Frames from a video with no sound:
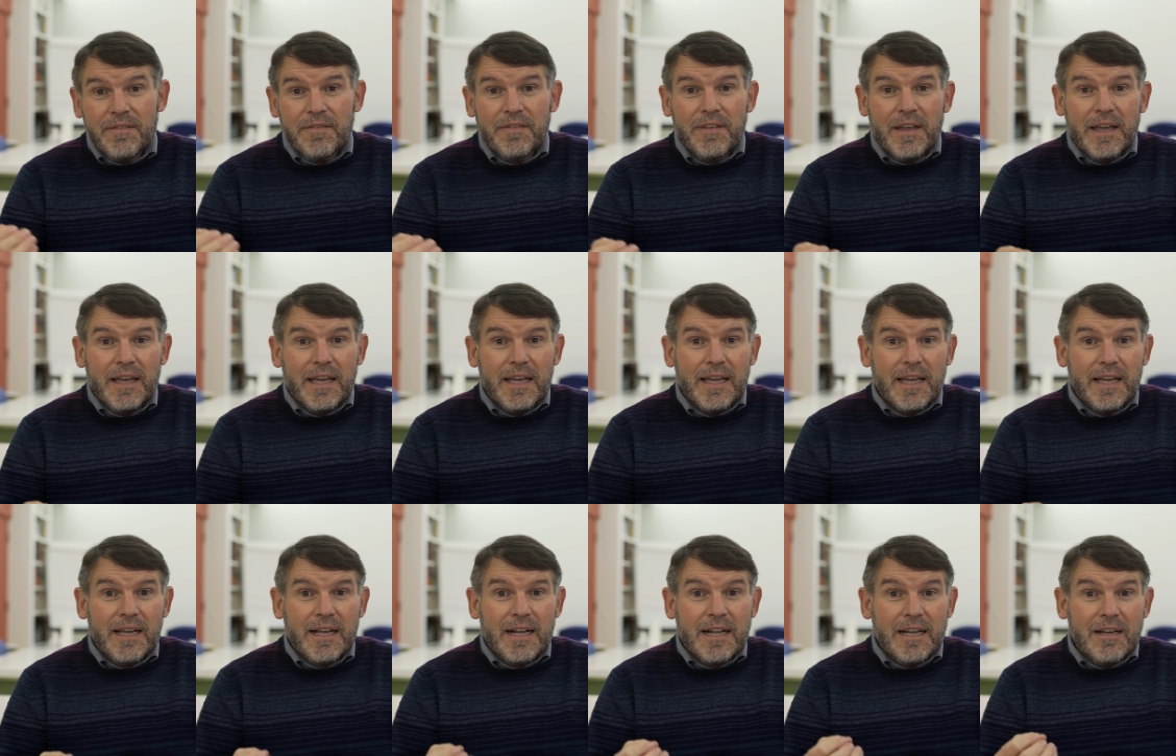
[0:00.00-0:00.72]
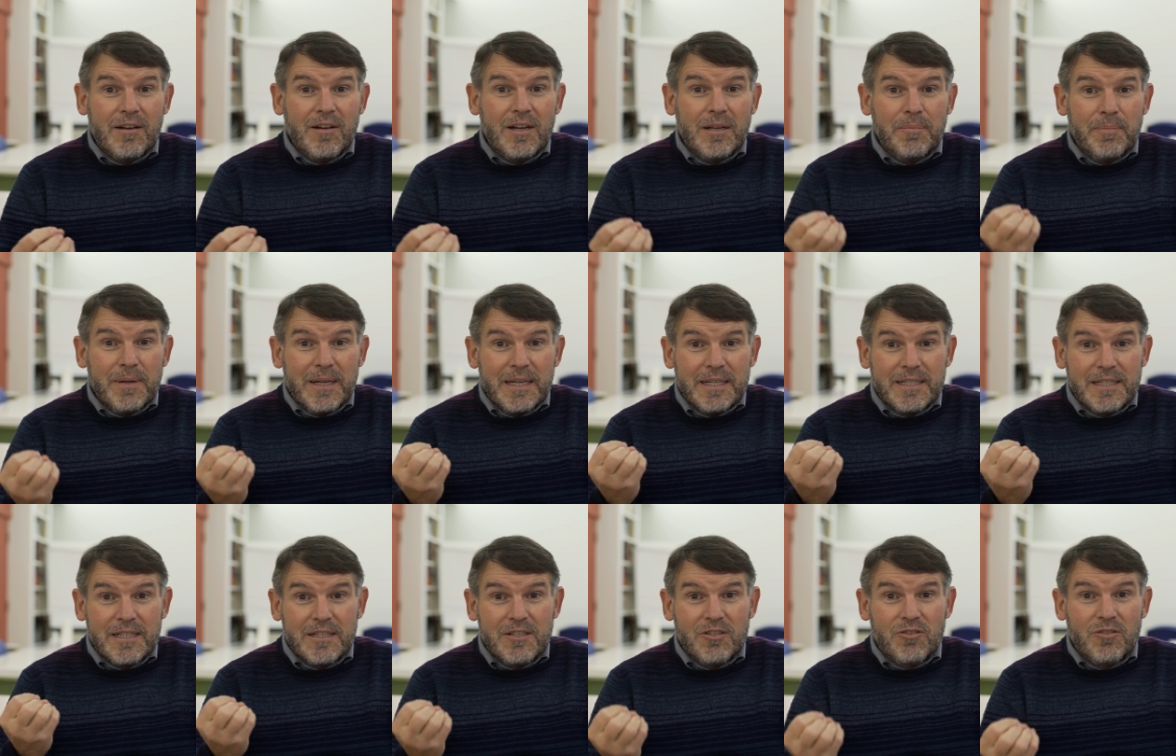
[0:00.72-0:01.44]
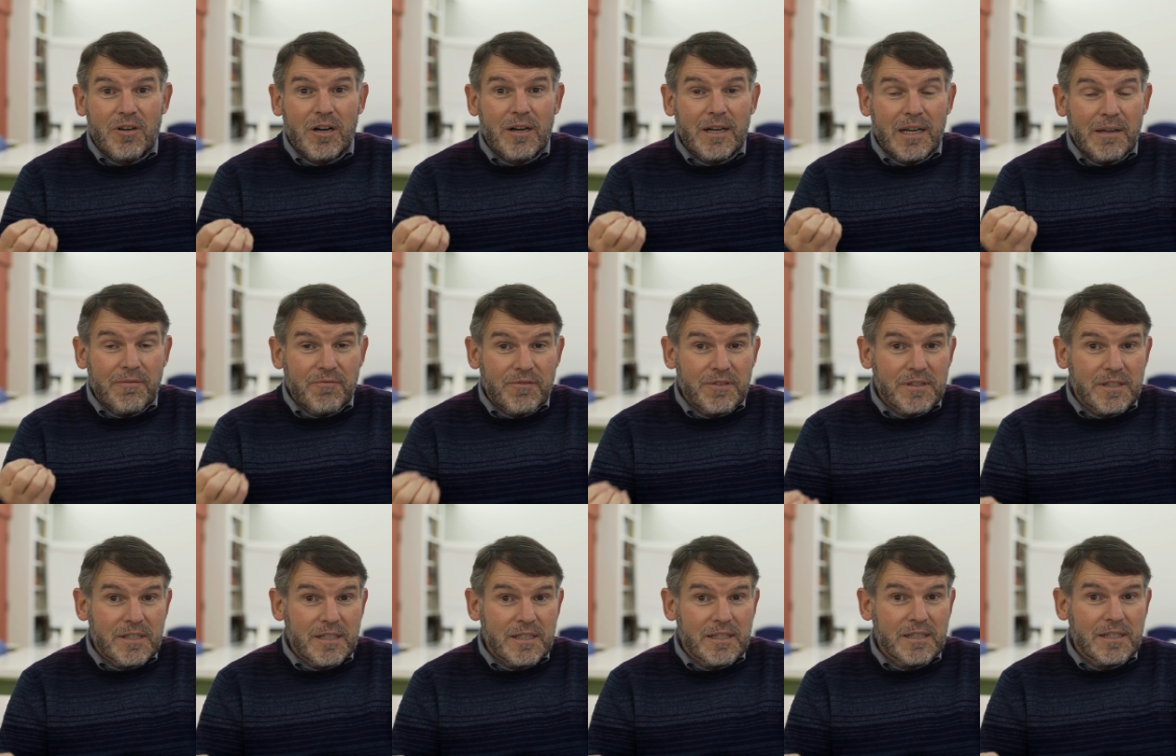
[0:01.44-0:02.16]
they clearly place a strong
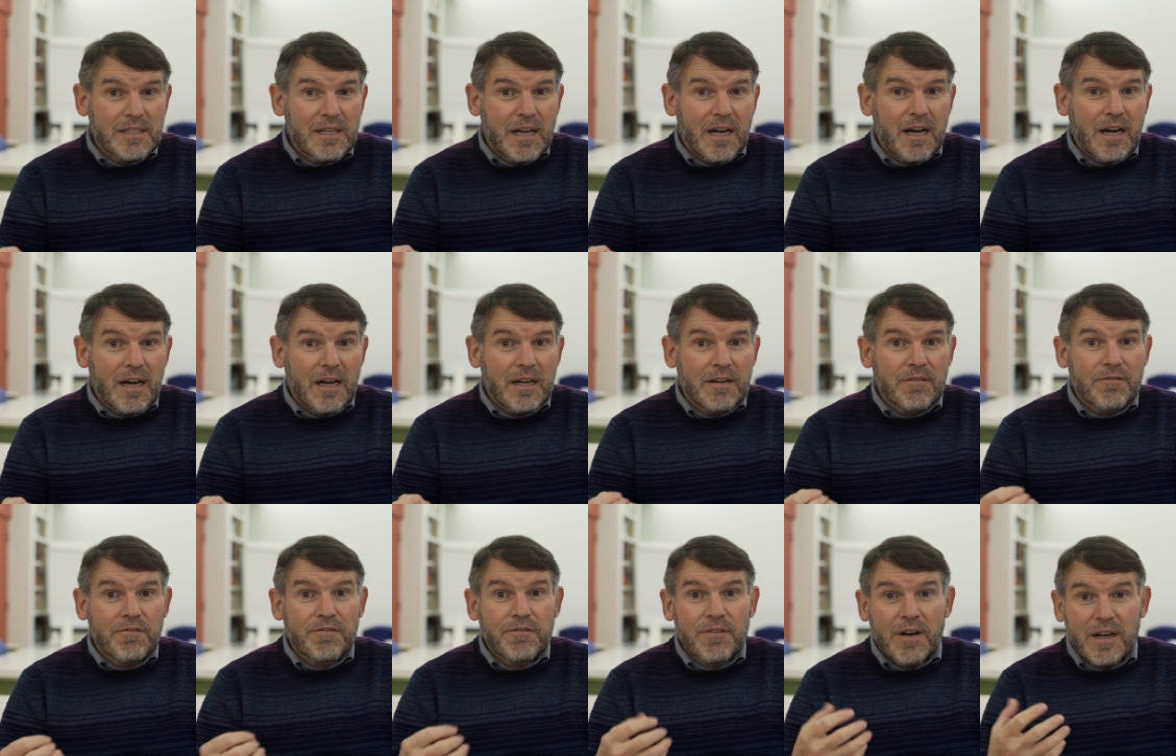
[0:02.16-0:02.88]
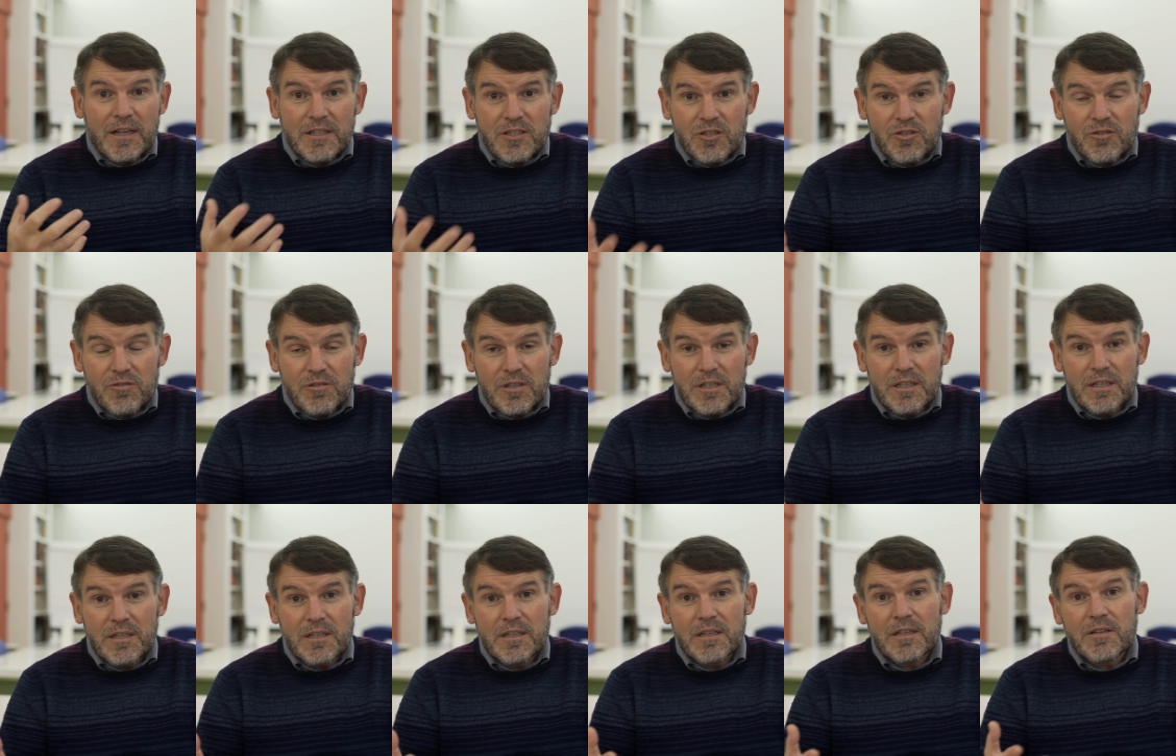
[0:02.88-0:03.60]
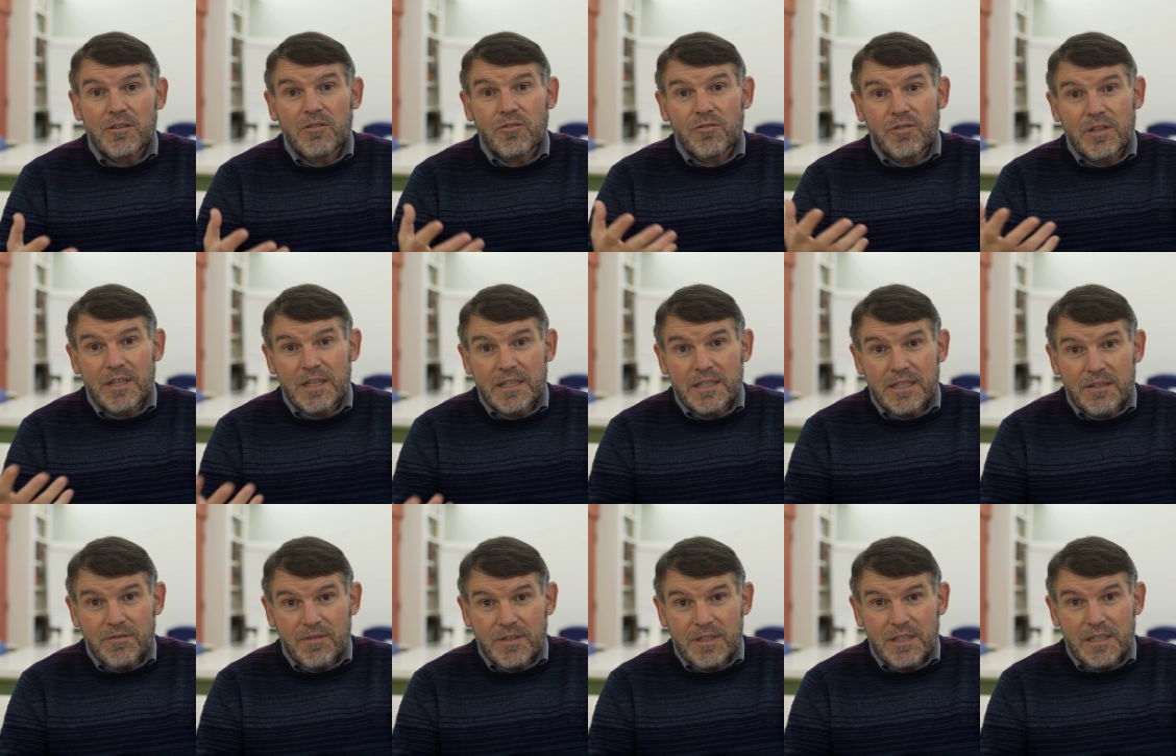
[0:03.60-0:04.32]
emphasis on fostering
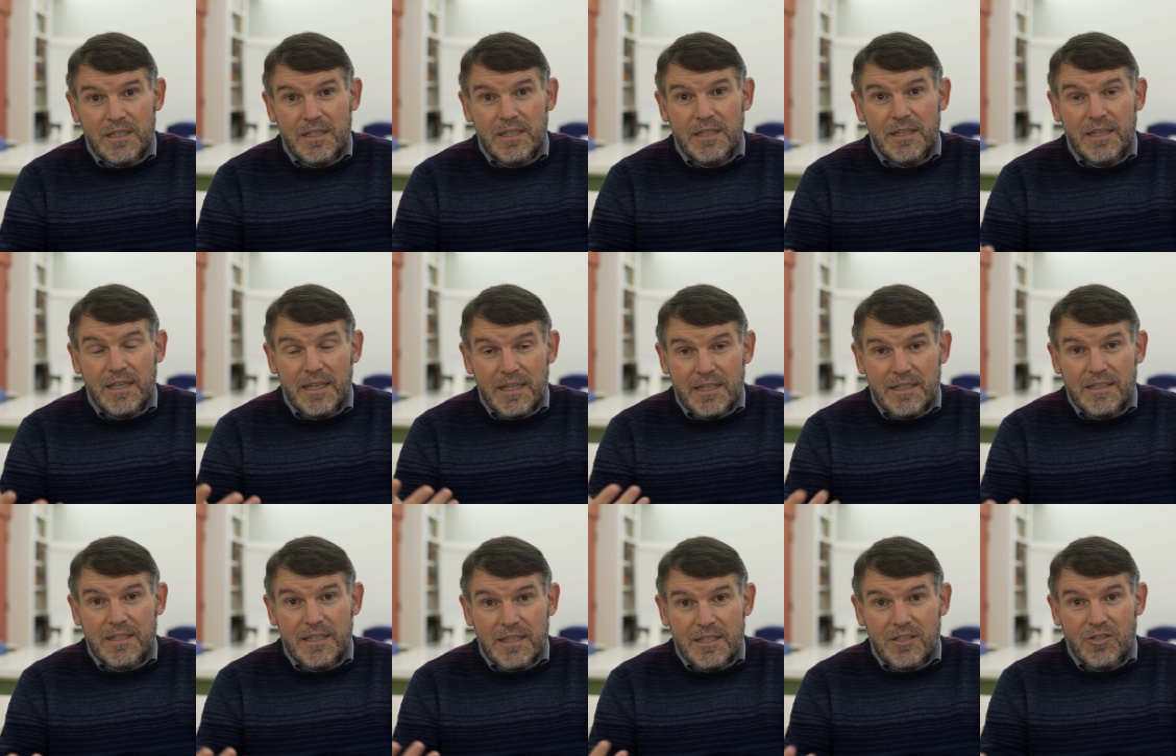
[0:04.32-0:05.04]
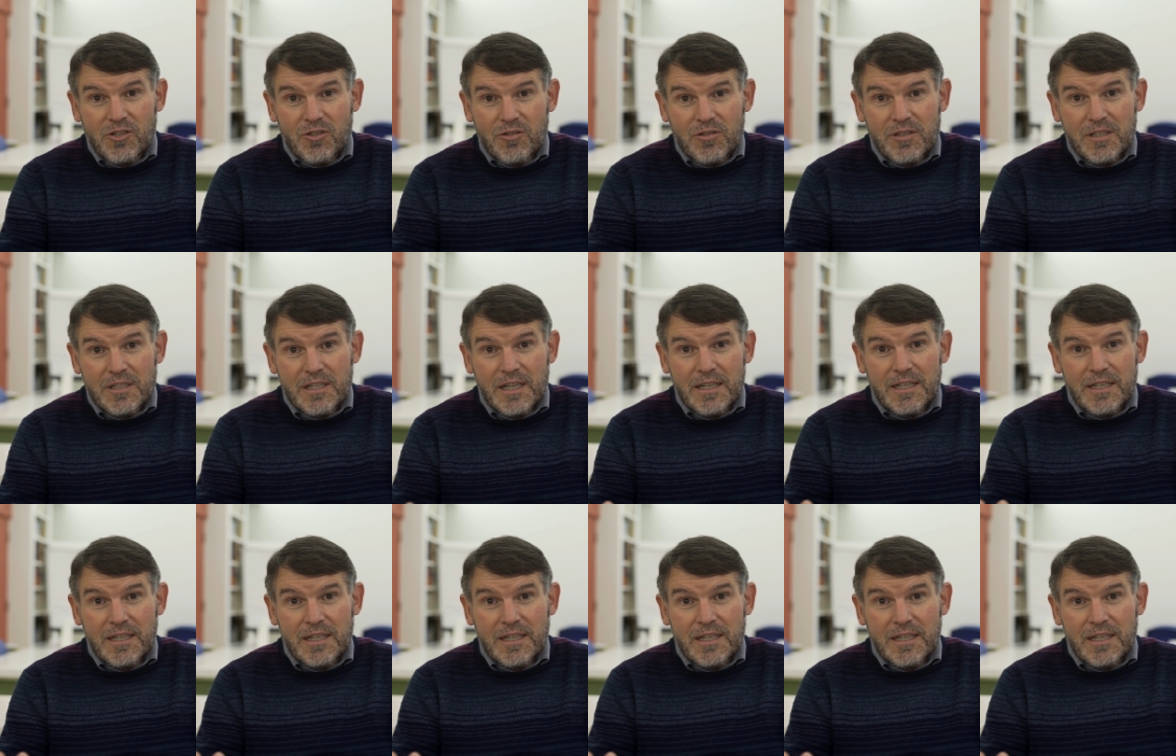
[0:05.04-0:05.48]
creativity in teachers,